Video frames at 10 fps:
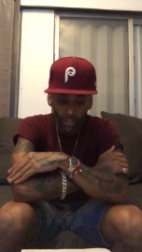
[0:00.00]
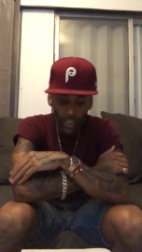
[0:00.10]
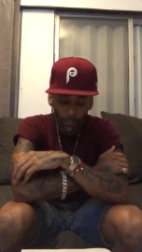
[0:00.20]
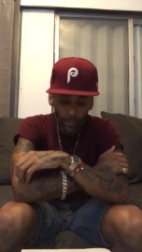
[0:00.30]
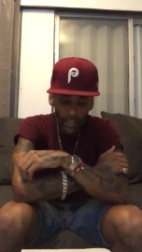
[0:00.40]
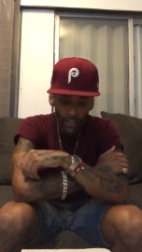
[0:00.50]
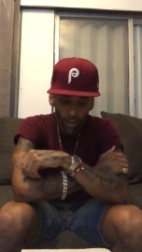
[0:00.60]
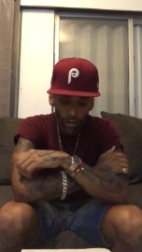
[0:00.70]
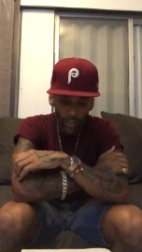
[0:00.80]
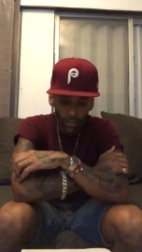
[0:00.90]

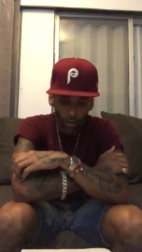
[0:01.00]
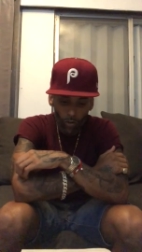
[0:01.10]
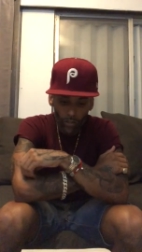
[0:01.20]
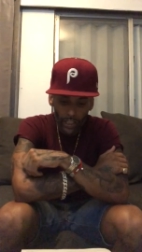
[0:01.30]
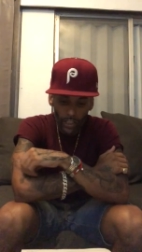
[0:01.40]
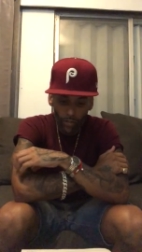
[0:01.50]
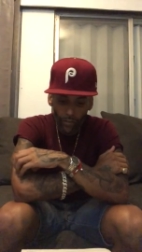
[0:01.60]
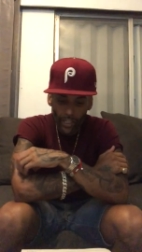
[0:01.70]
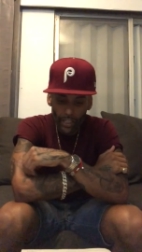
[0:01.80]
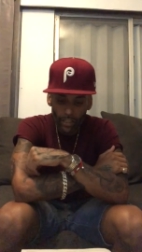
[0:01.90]
Chickpeas aren't the only
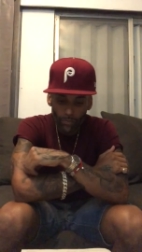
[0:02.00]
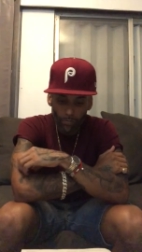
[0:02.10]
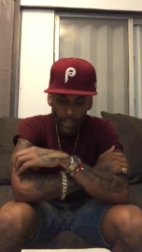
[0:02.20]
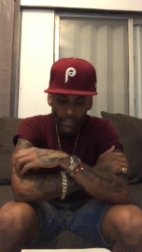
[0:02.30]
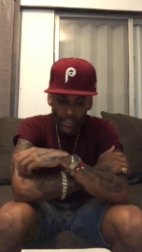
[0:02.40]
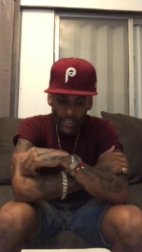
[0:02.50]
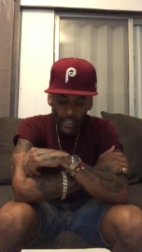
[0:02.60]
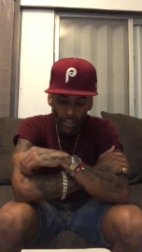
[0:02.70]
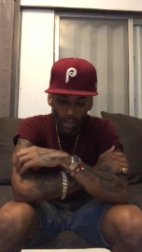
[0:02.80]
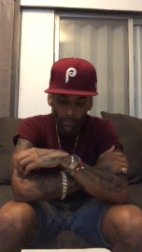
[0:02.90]
ingredients present
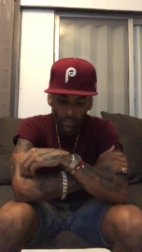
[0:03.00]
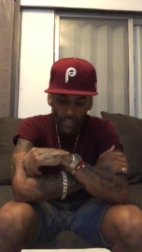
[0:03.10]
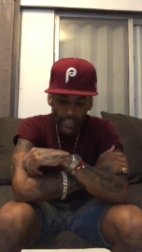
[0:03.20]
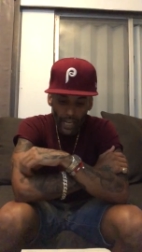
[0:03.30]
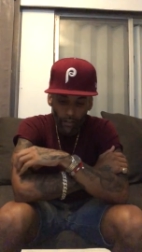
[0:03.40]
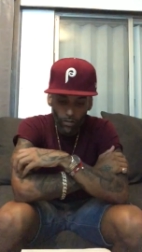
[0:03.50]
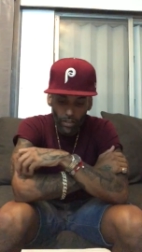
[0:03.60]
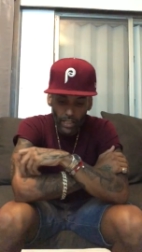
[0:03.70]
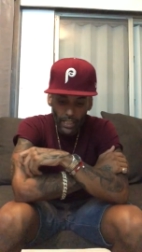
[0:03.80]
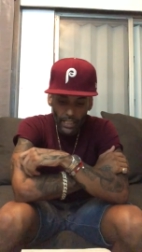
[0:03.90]
in hummus
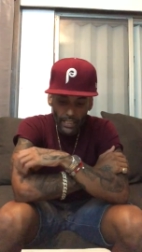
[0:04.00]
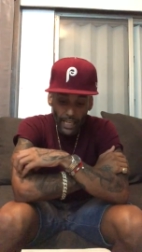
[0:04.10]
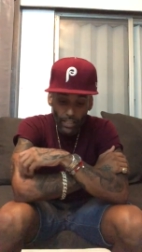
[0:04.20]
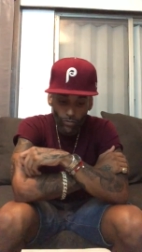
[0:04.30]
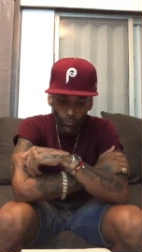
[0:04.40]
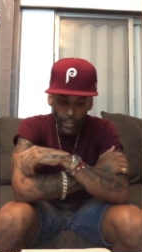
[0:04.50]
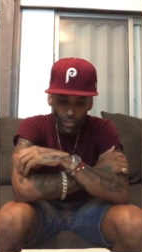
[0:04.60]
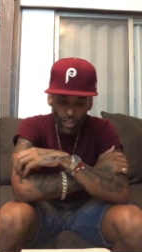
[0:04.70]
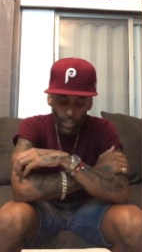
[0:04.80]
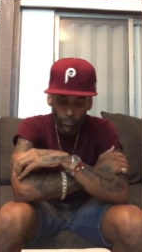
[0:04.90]
that's
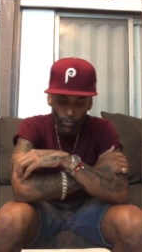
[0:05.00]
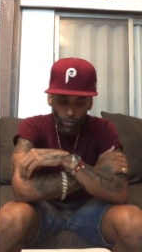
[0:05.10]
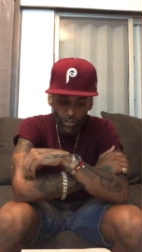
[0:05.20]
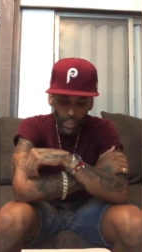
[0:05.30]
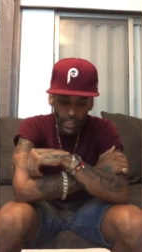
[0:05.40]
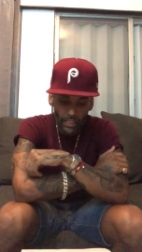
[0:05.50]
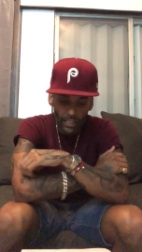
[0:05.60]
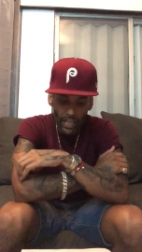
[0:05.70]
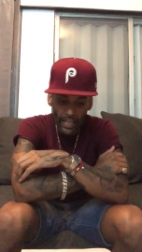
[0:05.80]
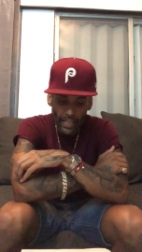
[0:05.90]
rich in protein.
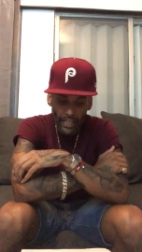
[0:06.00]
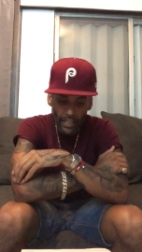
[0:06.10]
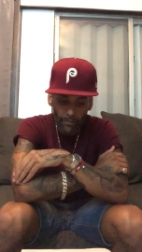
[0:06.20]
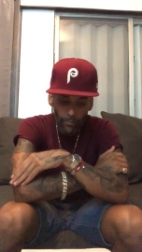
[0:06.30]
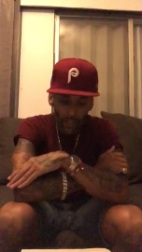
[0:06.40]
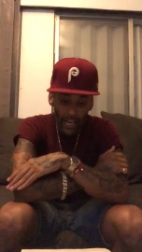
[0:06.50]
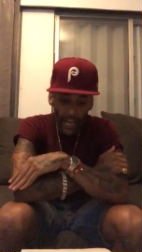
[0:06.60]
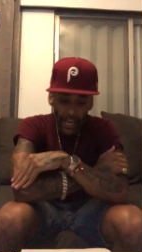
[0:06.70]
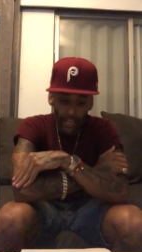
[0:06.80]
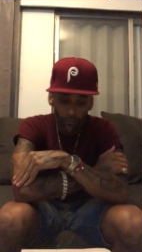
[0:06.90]
Tahini,
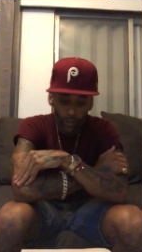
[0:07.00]
a